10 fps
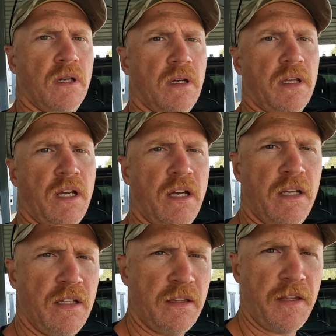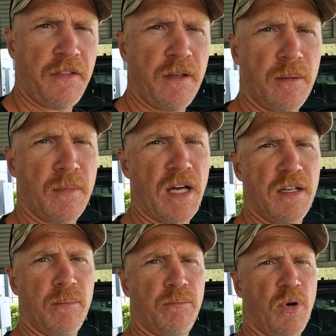Okay, lithium
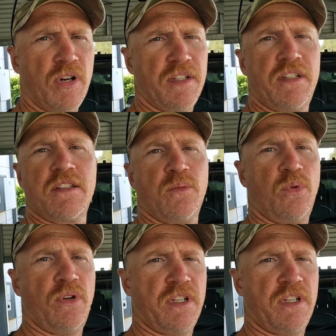under bonnet, does it work?